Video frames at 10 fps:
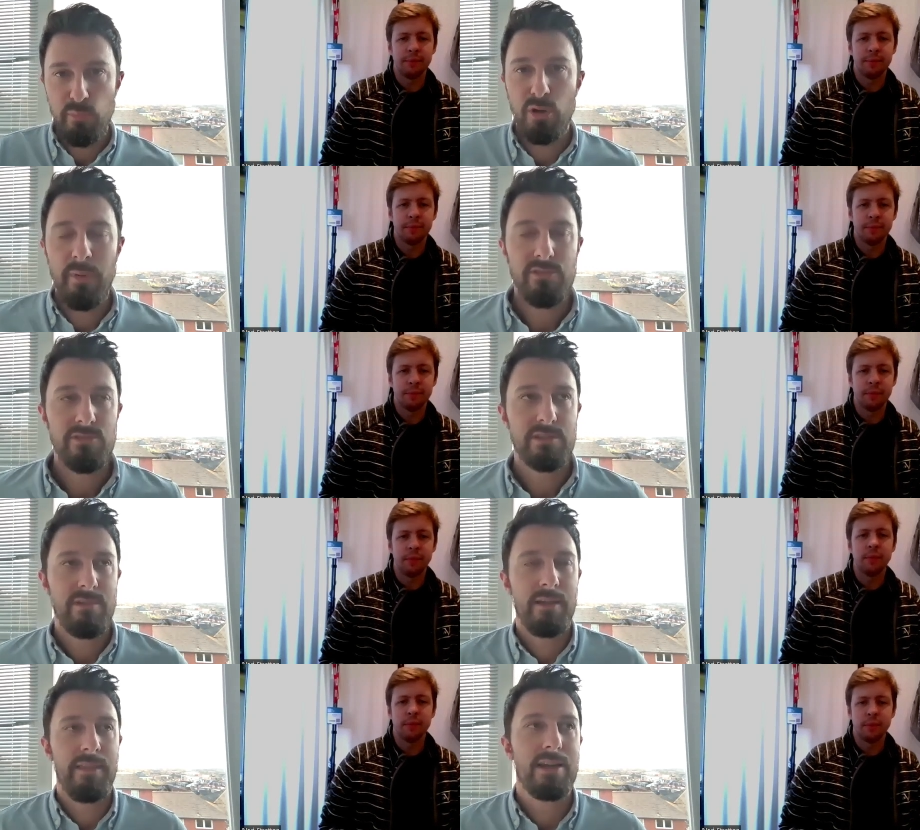Speaker 1: can put metrics
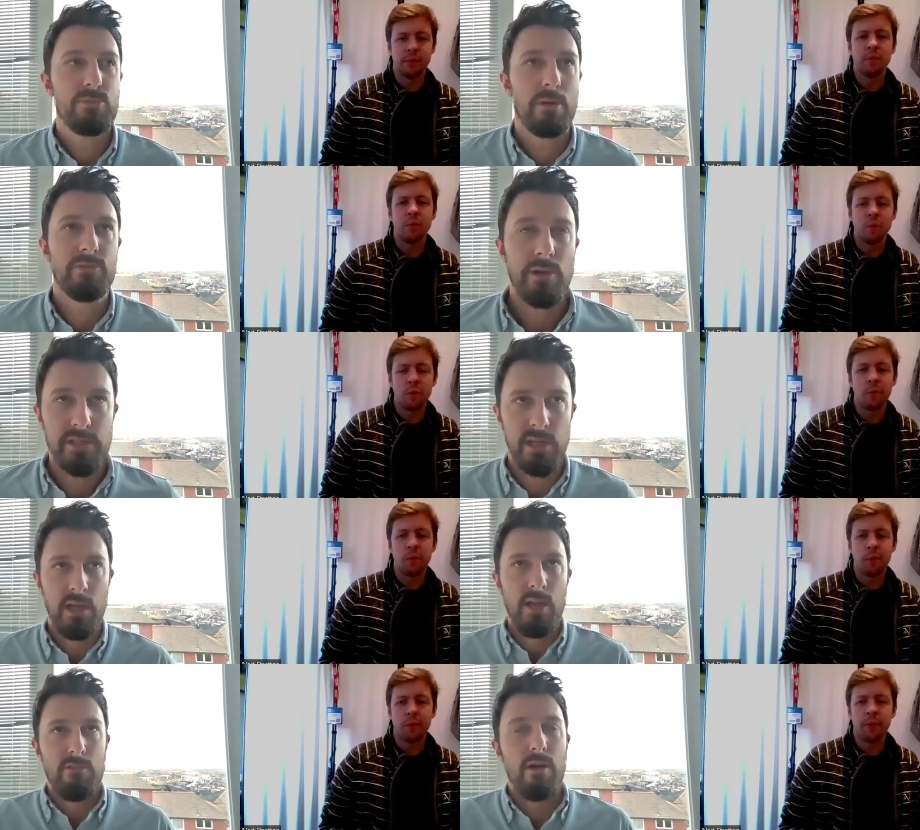around that as well. So it's
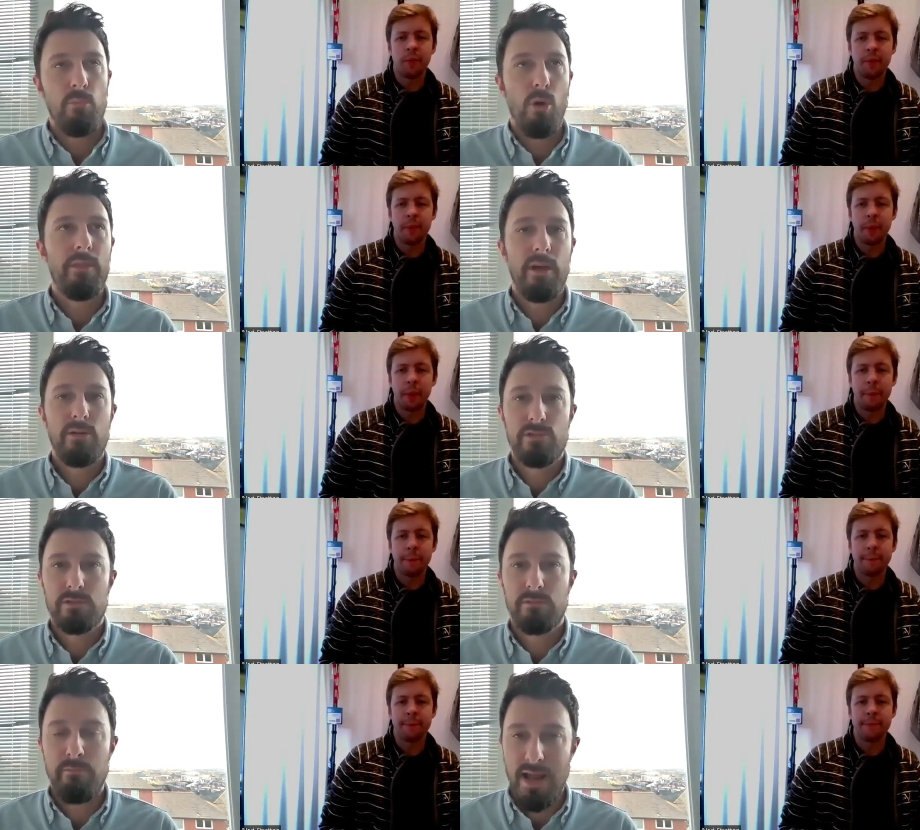like, what are
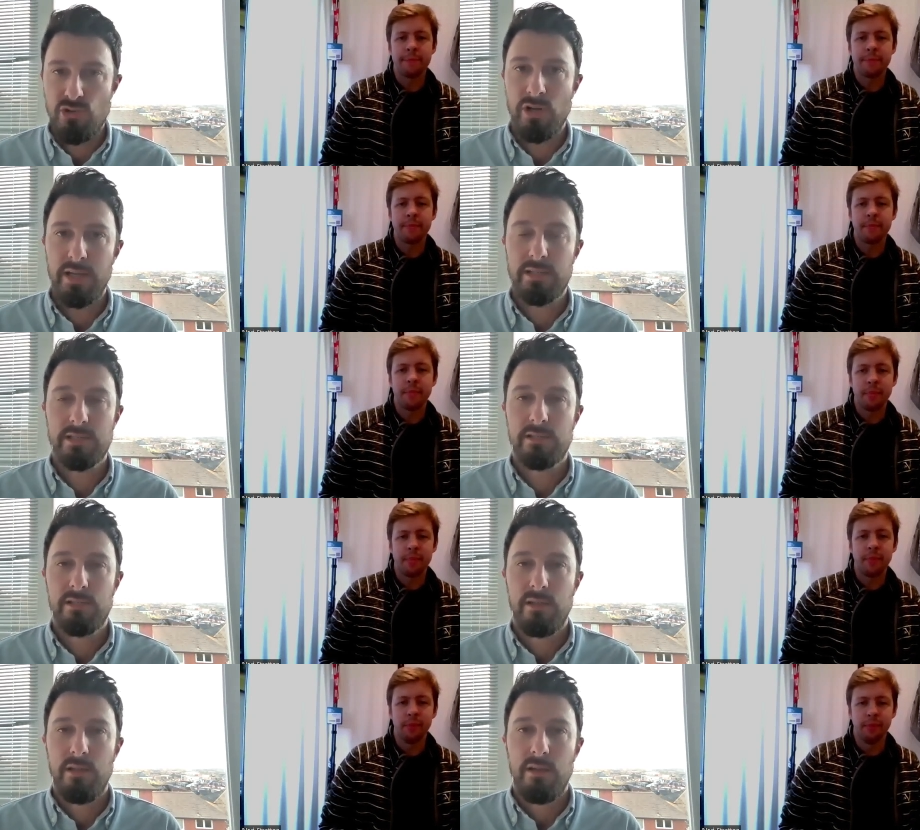those metrics?
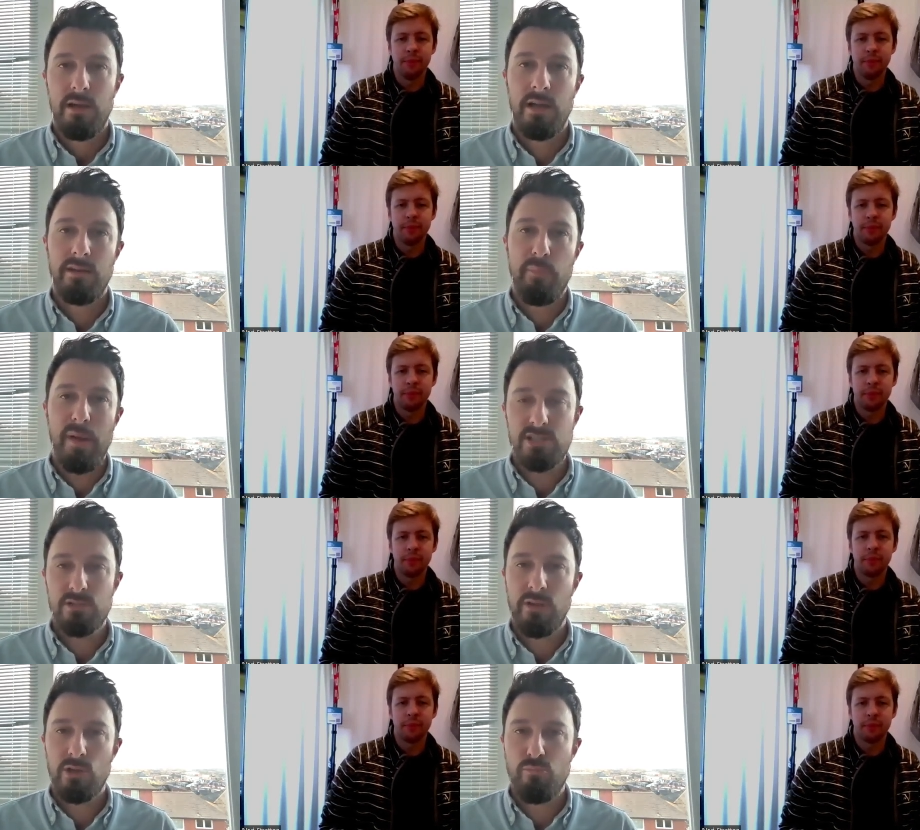Mm. And based
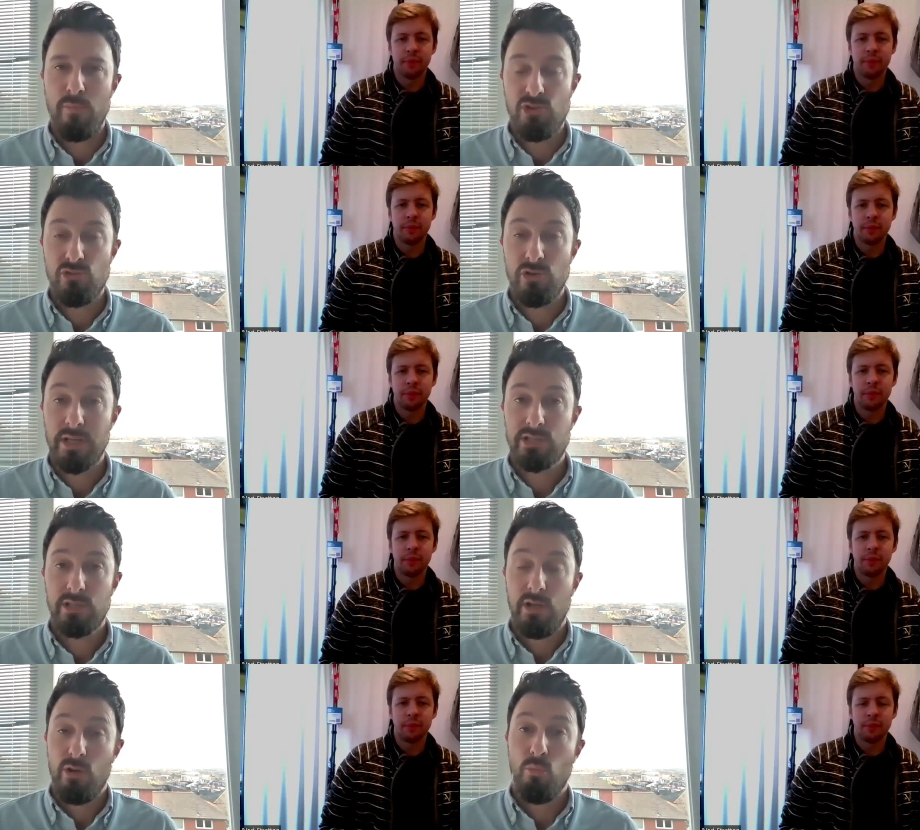on those metrics,
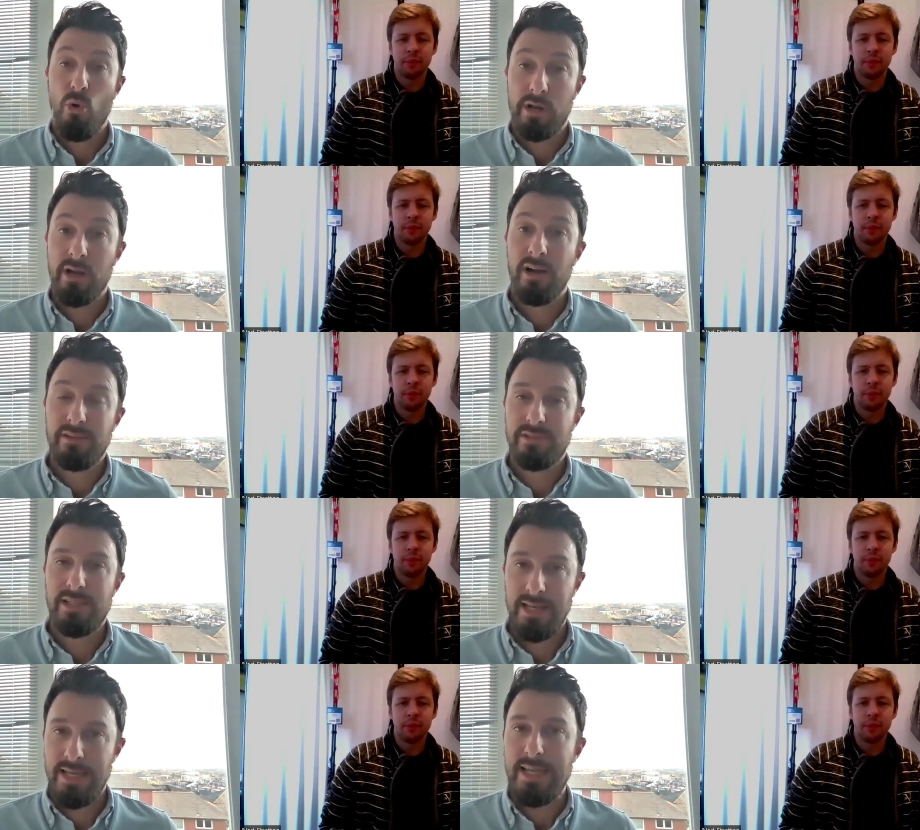what kind of
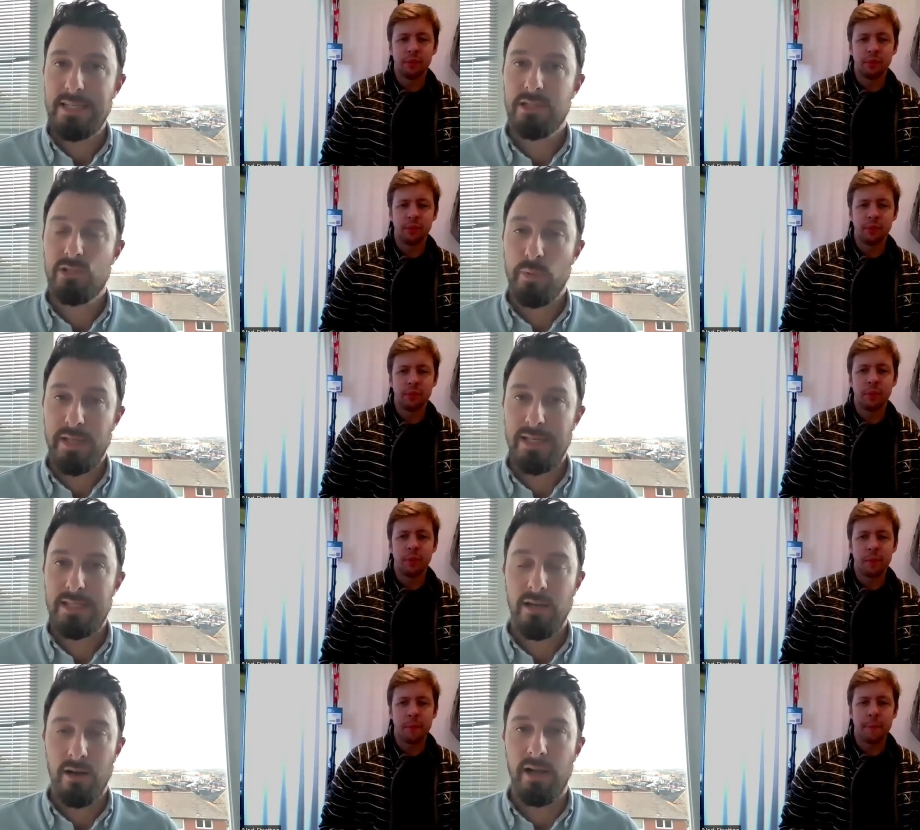leader do we need
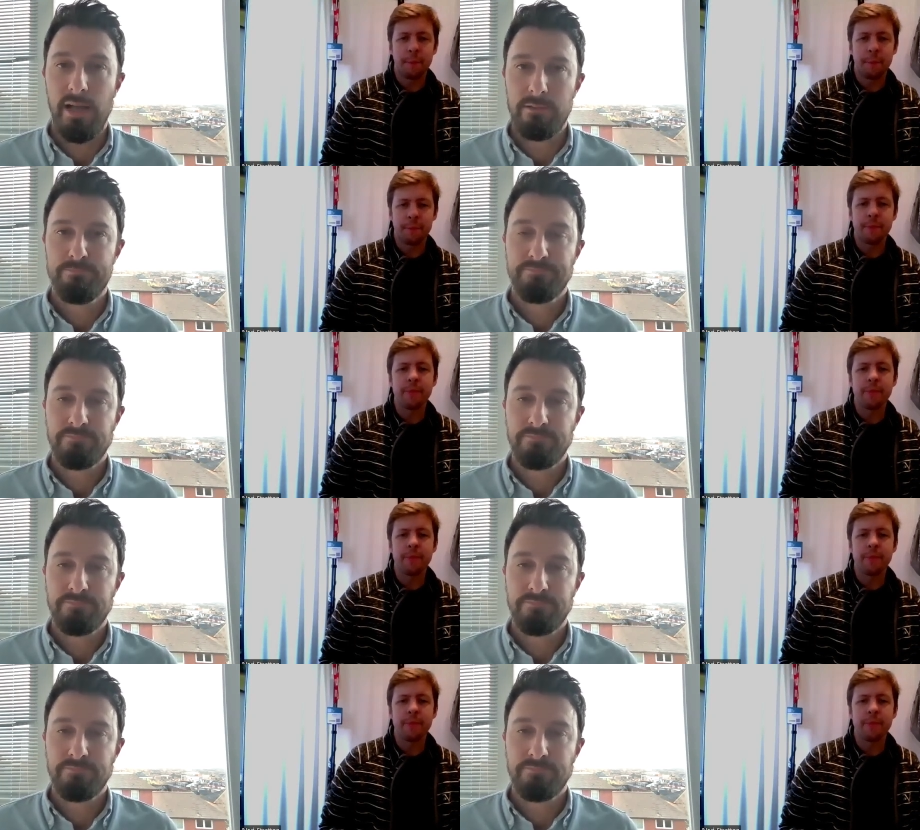to hire?